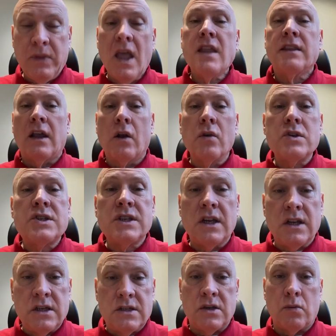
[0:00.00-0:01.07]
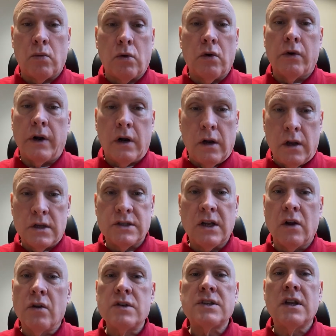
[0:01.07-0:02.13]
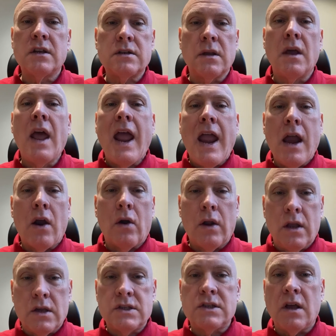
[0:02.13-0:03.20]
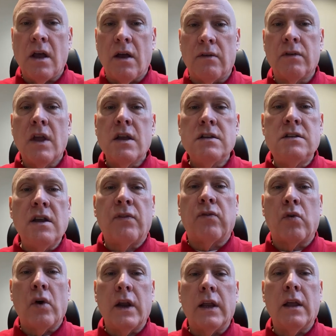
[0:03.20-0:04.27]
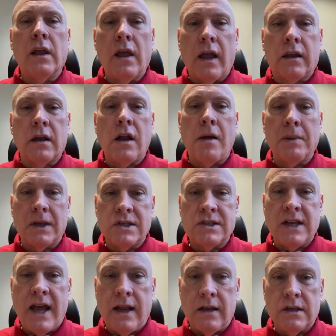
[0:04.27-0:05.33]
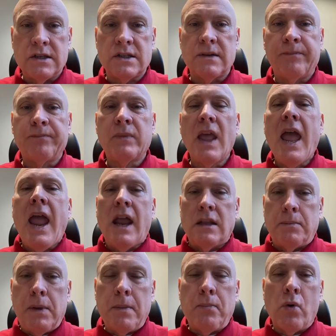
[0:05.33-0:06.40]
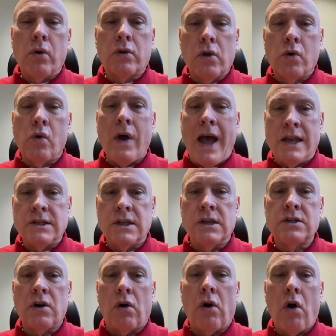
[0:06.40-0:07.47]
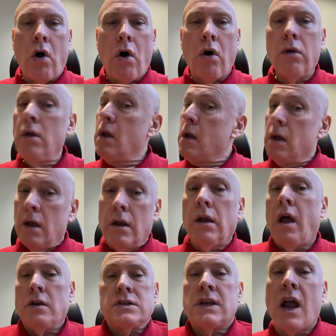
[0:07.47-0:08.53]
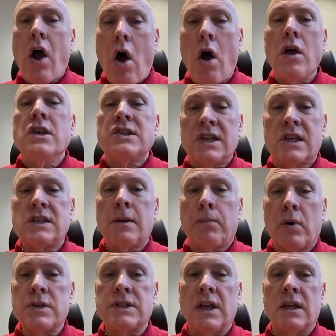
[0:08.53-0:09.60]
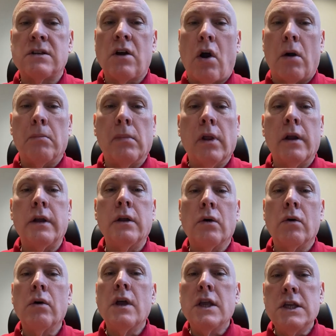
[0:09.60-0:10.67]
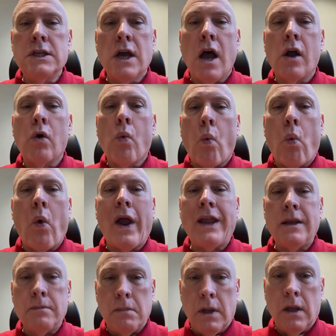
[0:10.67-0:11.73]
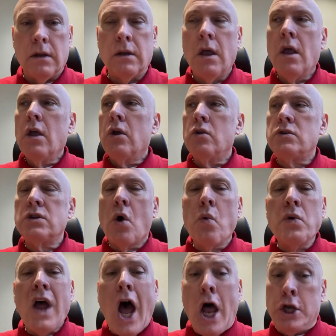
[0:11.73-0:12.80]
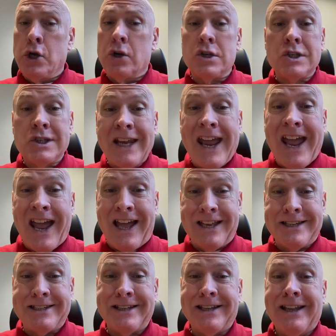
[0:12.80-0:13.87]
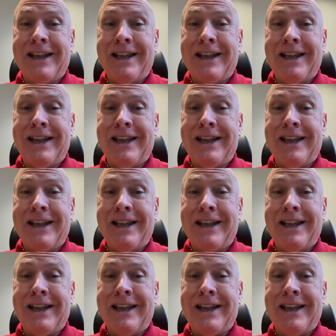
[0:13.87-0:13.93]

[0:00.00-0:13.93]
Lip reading: They don't send it to rural areas. They don't send it to areas of differing economic status. And the people at Google AdSense are all, and I'd say all, 60% are millennial young white men who don't understand